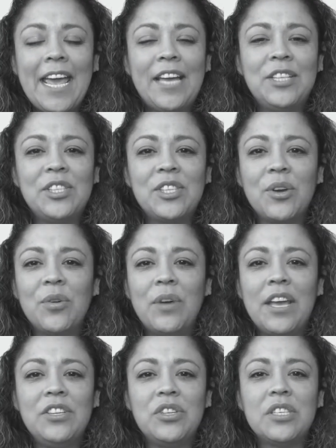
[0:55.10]
And so
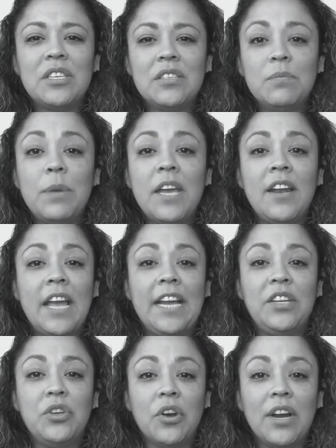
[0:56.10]
it just has been
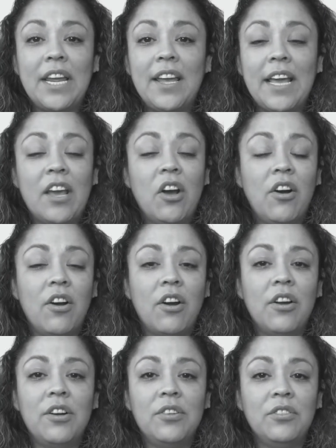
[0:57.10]
a journey, a
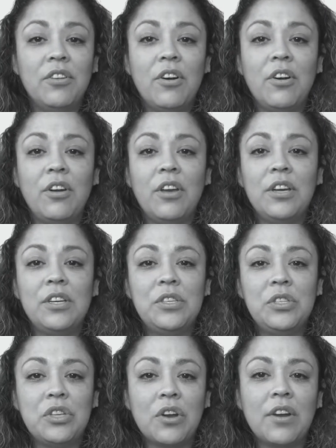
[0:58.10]
hard, long
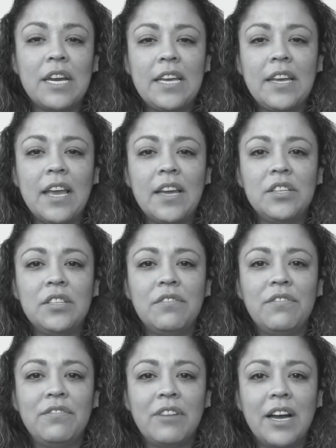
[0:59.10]
journey. And to
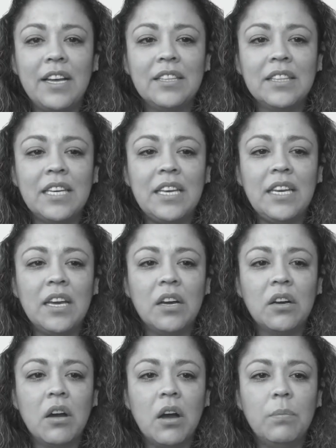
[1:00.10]
finally
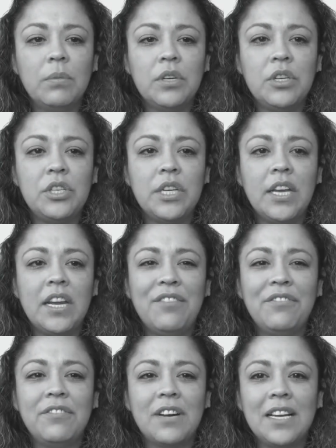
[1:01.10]
accomplish it and
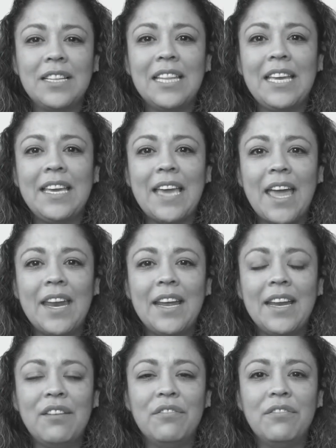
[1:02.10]
finally get
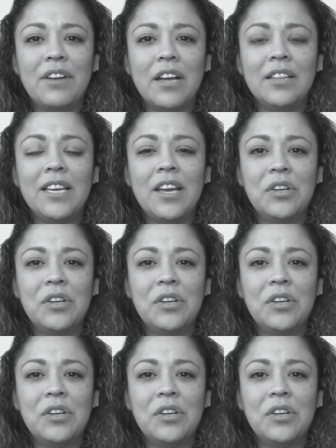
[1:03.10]
it and finally